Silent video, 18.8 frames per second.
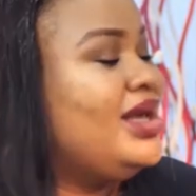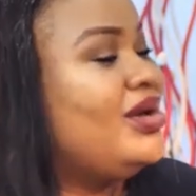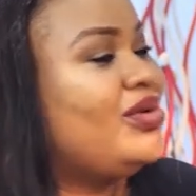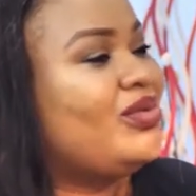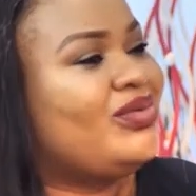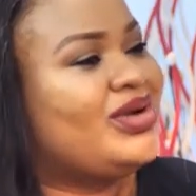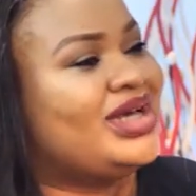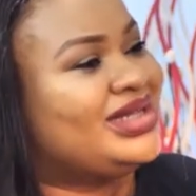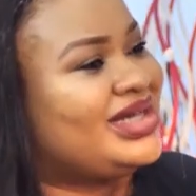
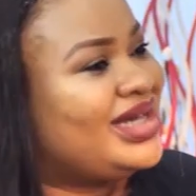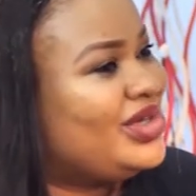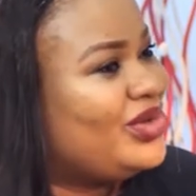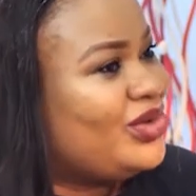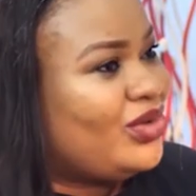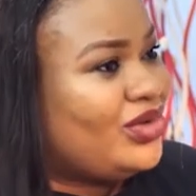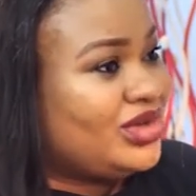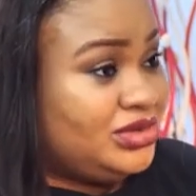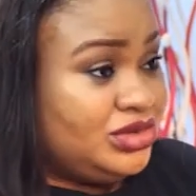whether
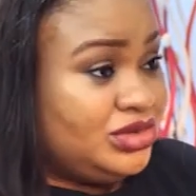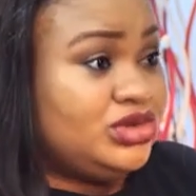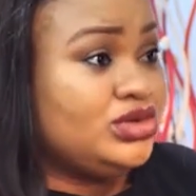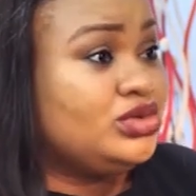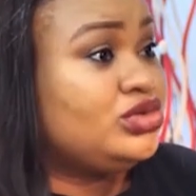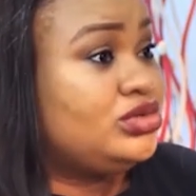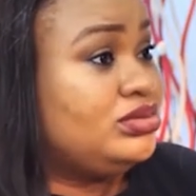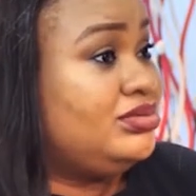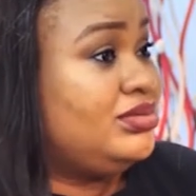
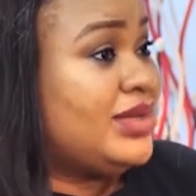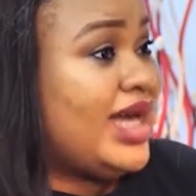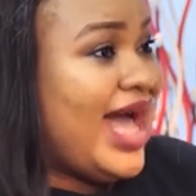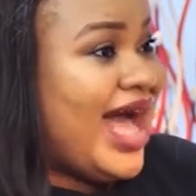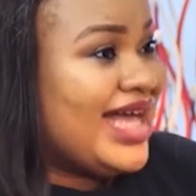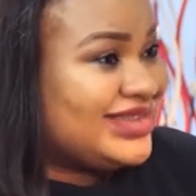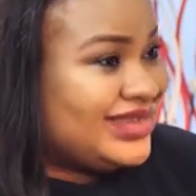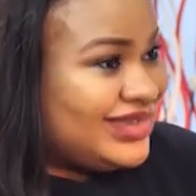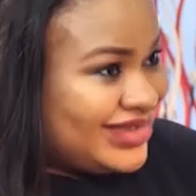you
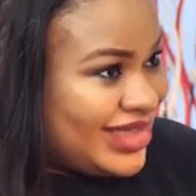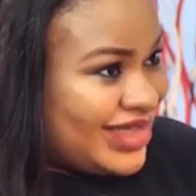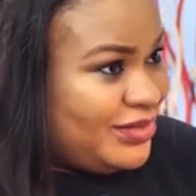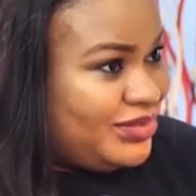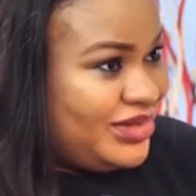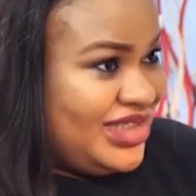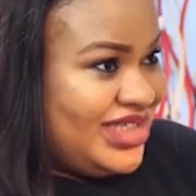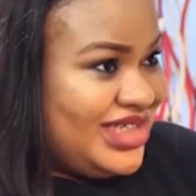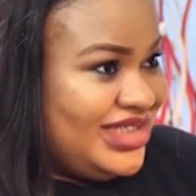
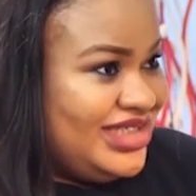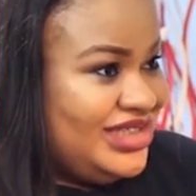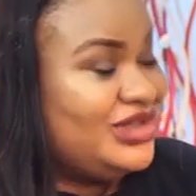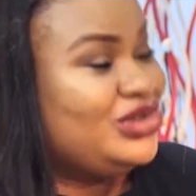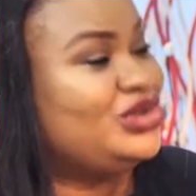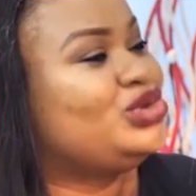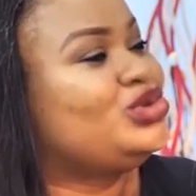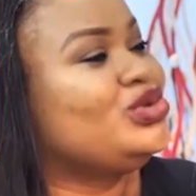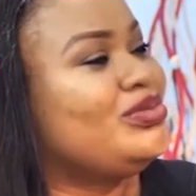accepted
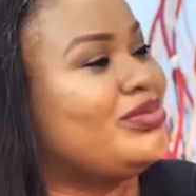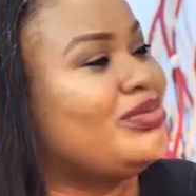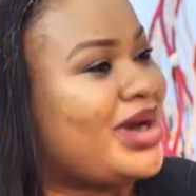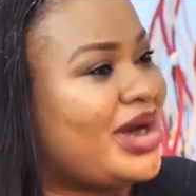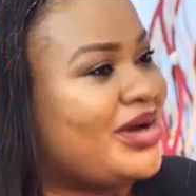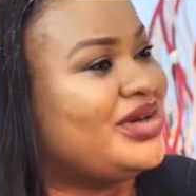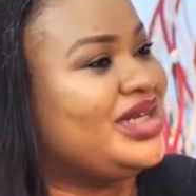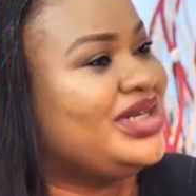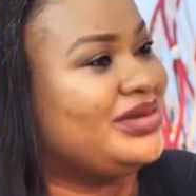to
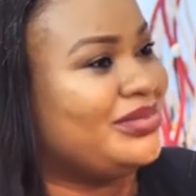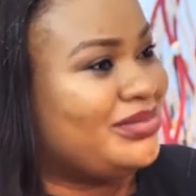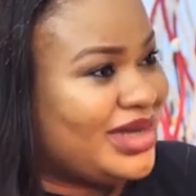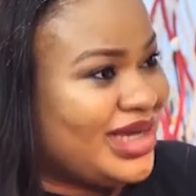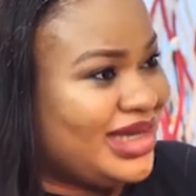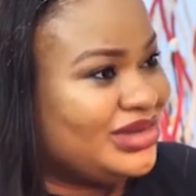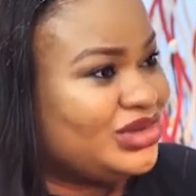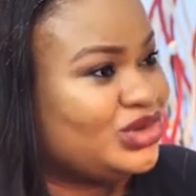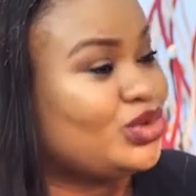marry the man,